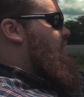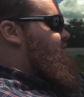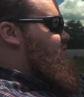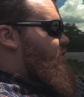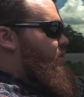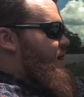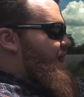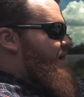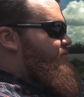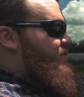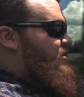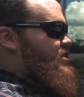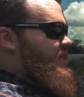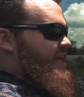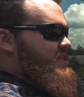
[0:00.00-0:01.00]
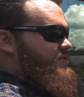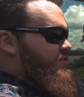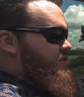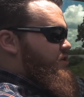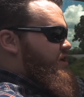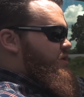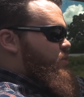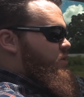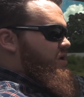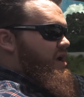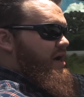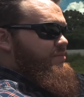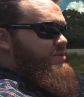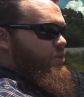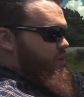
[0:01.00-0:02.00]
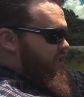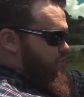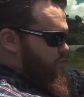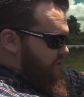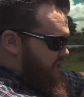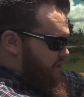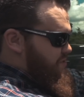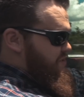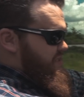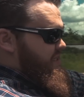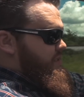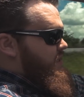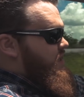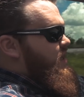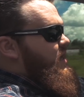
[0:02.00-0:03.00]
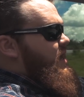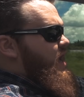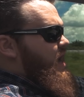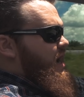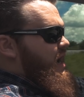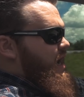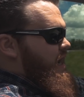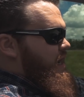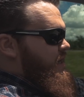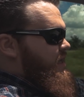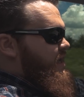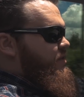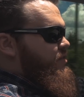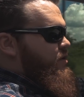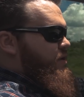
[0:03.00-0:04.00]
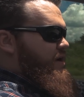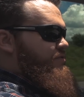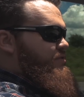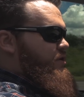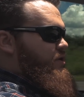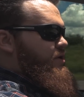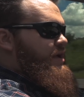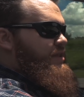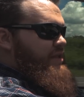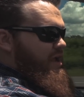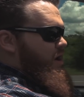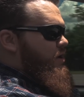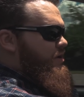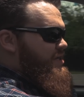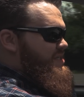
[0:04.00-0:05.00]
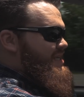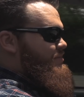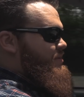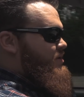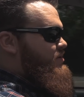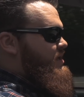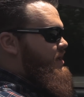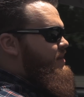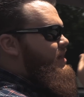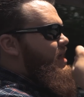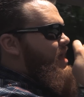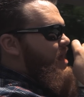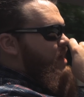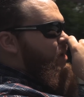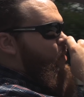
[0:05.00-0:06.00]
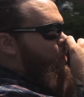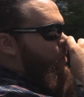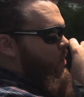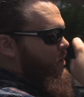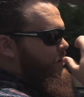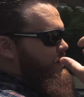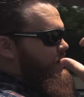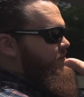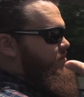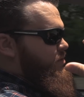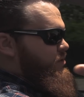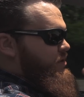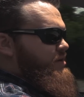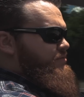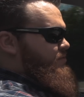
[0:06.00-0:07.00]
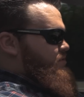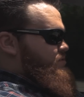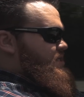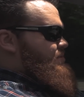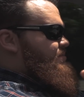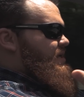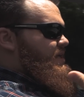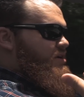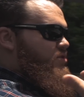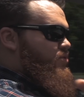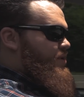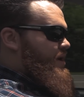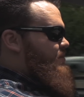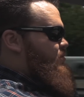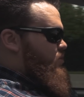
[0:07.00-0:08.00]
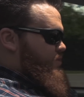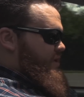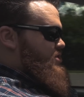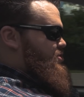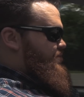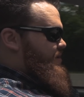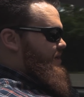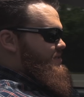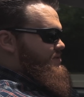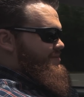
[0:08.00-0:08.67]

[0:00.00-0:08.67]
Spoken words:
So your average Nashvilleian will come to Wedgewood, Houston, either if you're in the artist community or if you're looking for some incredible restaurants.